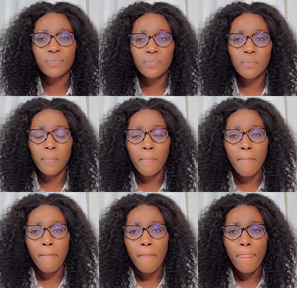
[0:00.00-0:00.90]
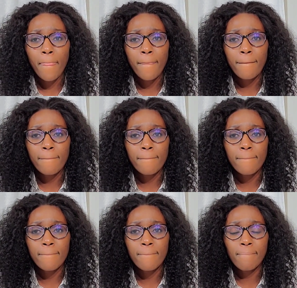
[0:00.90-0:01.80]

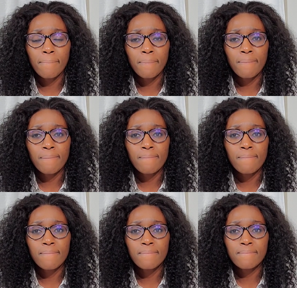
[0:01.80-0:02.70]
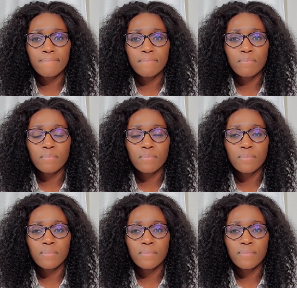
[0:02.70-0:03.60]

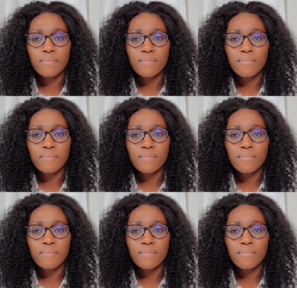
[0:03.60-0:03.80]
No one is speaking in this clip.